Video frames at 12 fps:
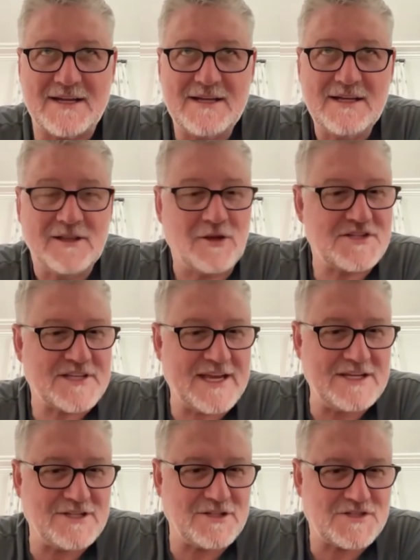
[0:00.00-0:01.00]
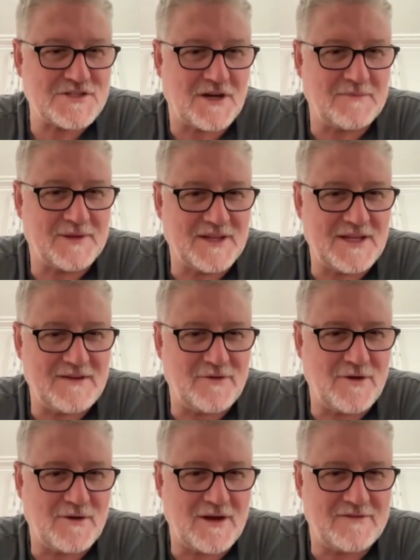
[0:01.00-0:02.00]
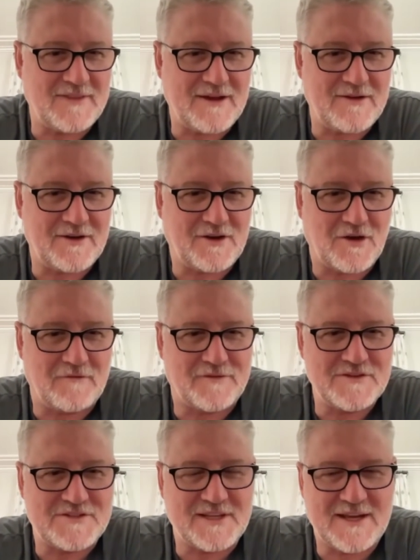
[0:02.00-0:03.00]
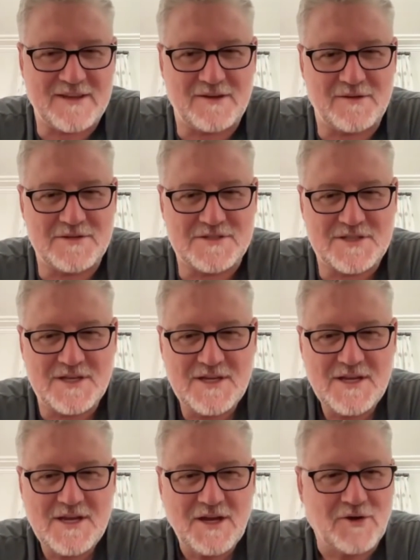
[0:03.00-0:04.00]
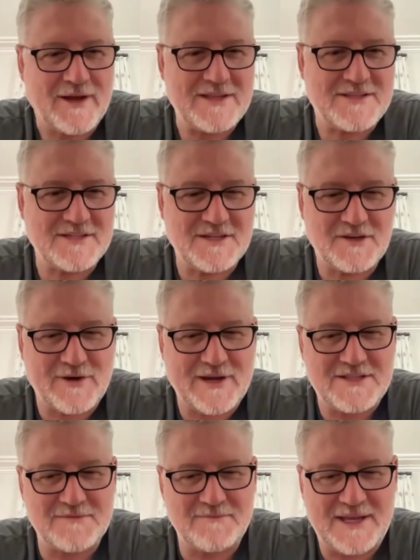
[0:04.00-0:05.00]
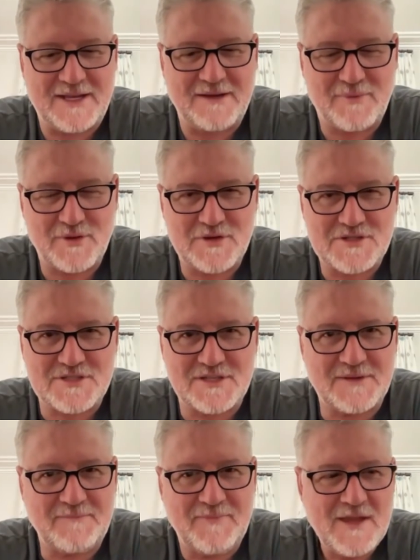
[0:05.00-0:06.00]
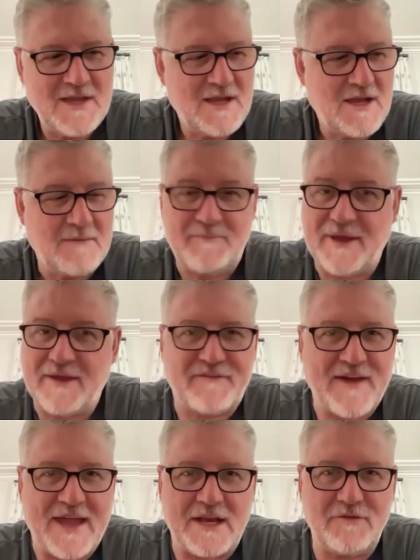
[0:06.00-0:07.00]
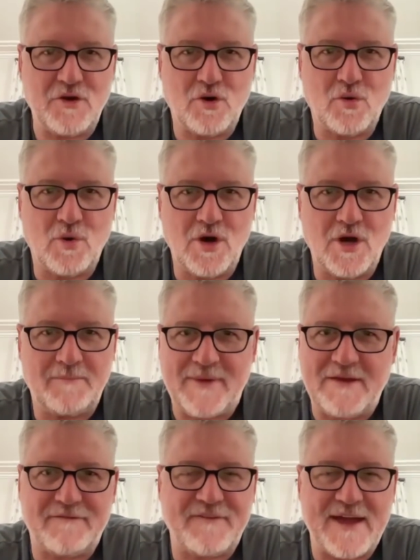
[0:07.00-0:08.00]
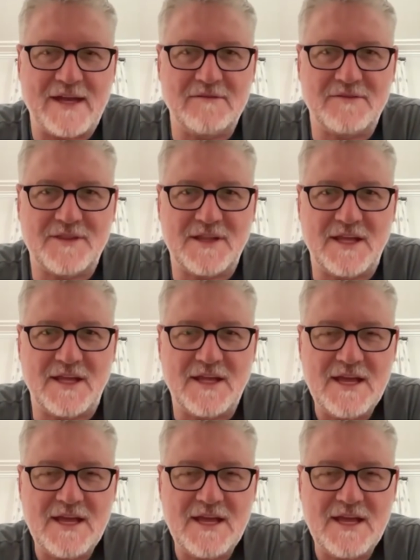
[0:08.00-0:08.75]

Los Angeles, I believe. We were over there at a conference together, and it was great to meet in person. And big fan of your work, big fan of the